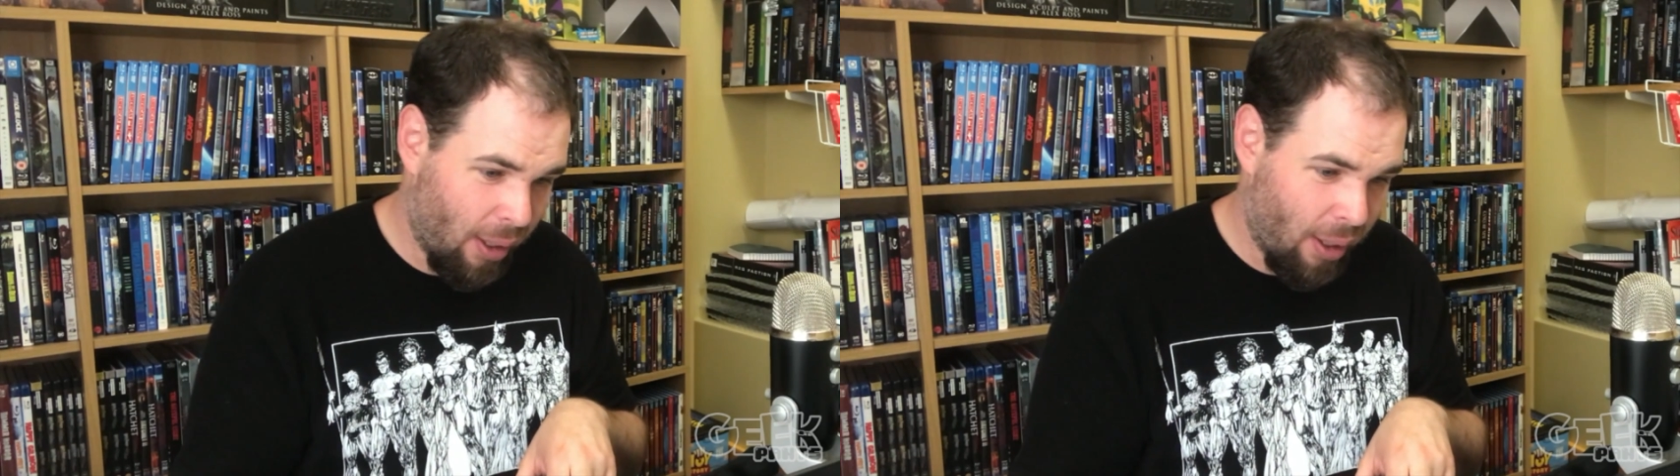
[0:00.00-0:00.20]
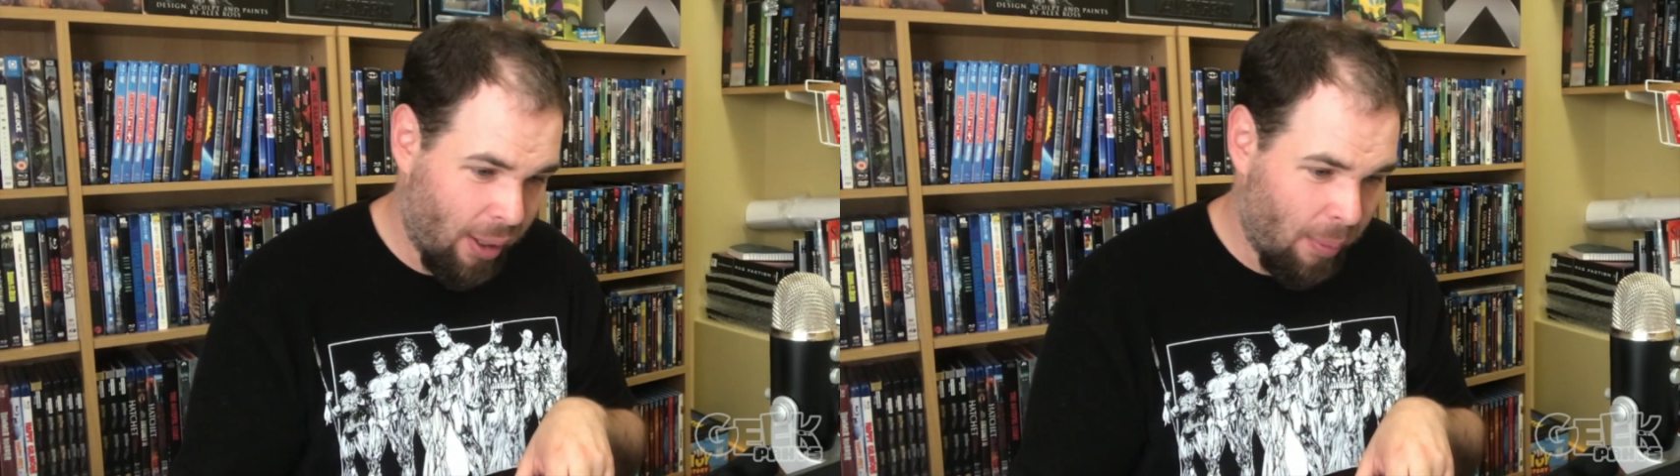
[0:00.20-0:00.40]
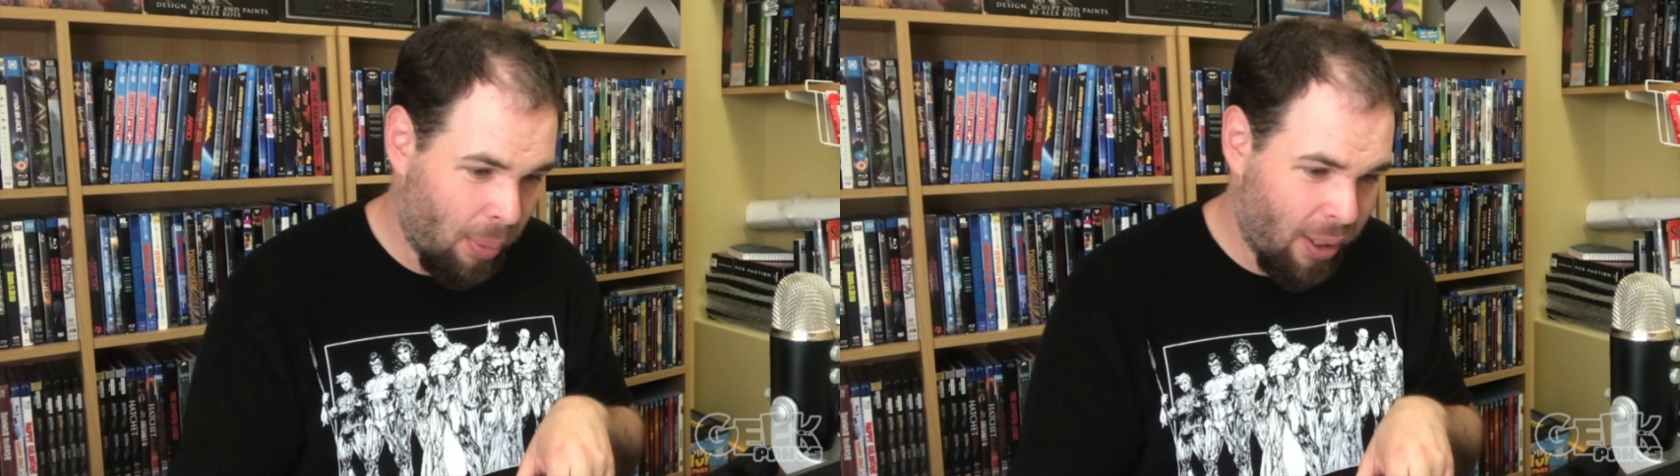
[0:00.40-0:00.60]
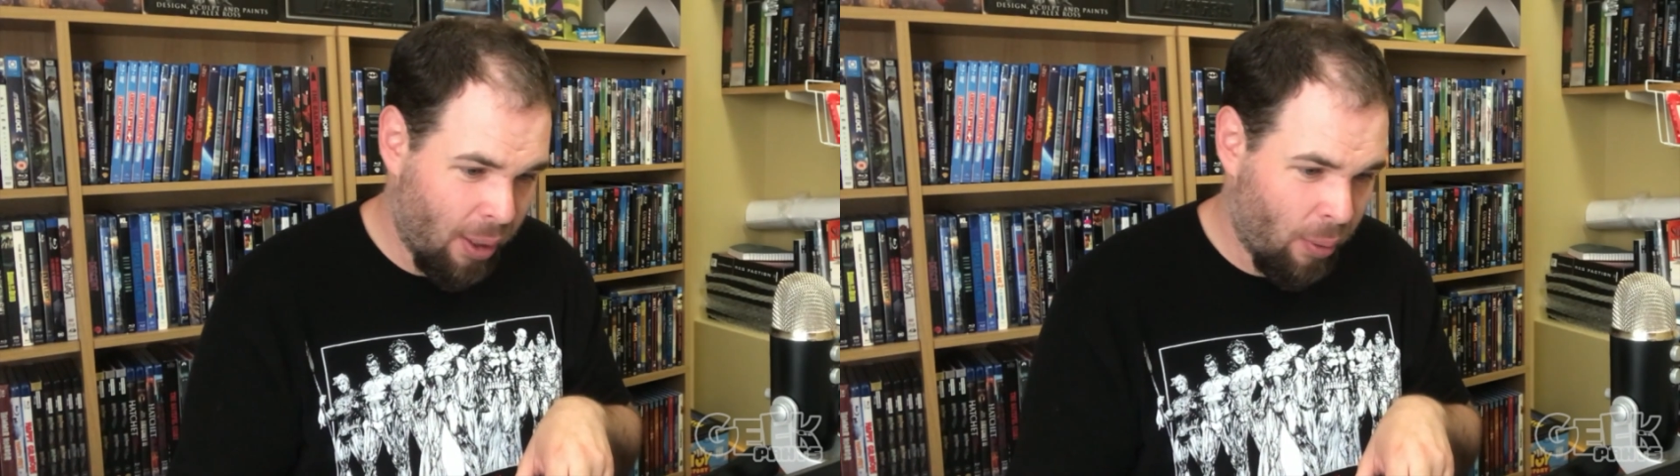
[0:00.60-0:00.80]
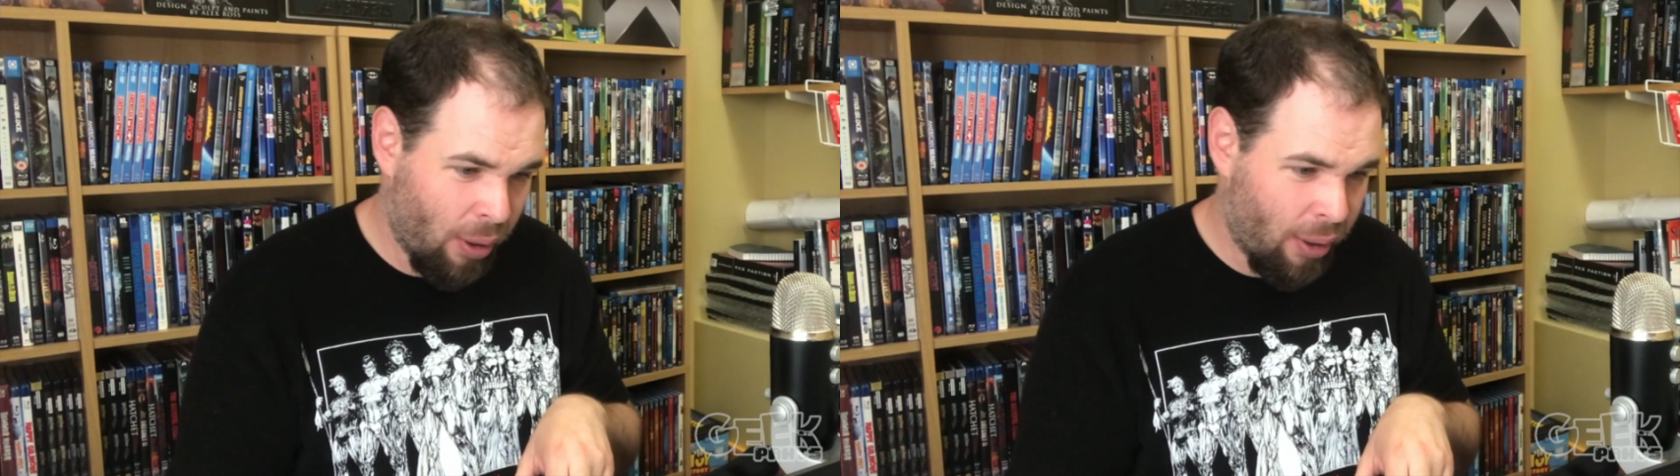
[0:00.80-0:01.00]
a lot of gunplay
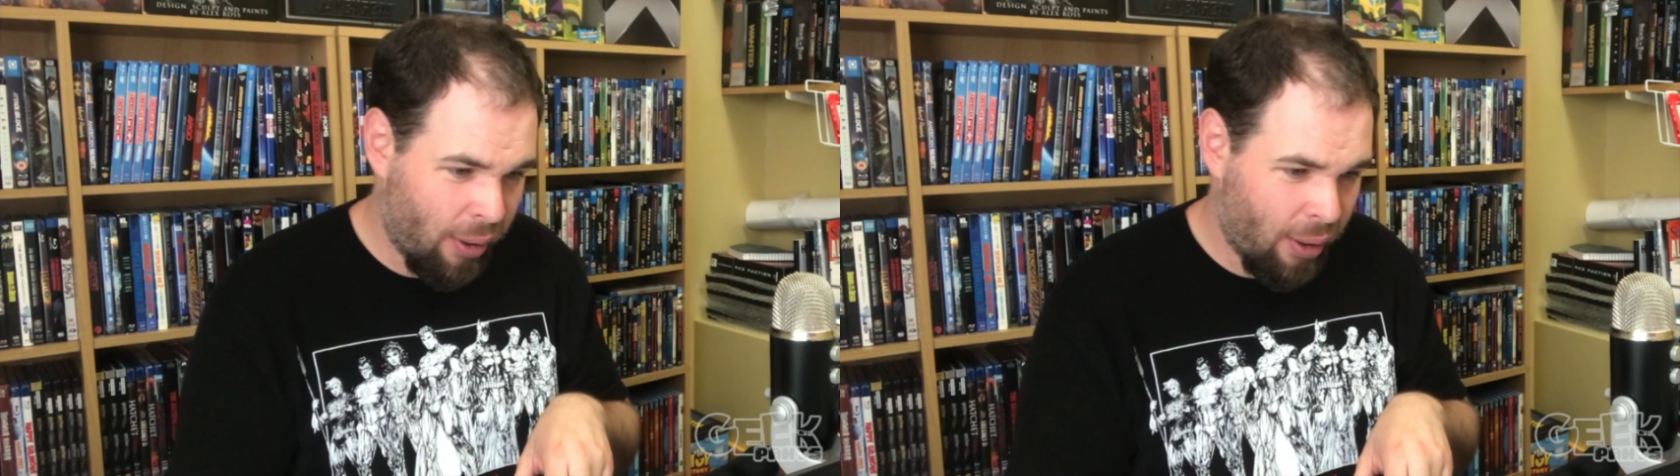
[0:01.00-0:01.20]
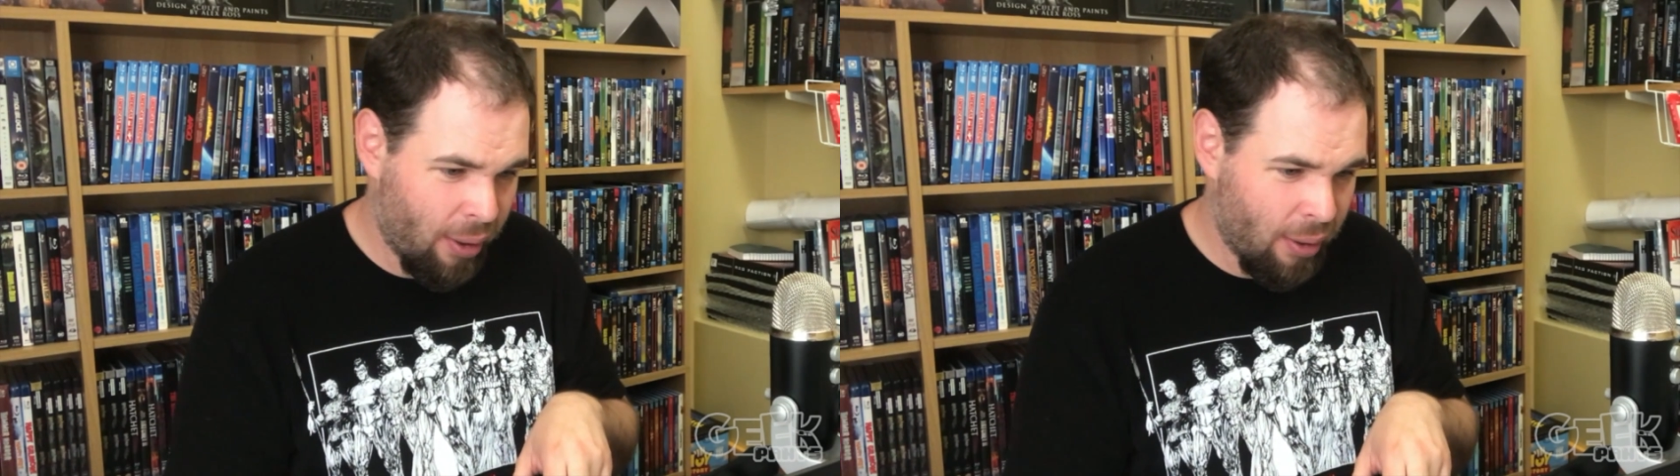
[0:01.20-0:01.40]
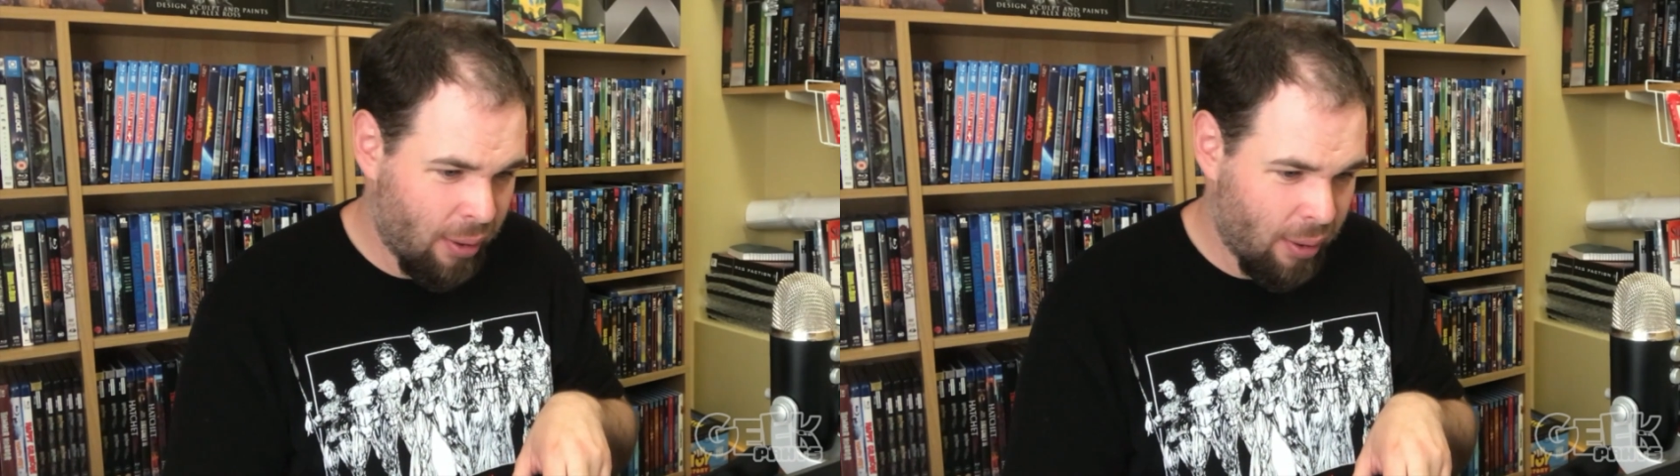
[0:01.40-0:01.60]
going on there.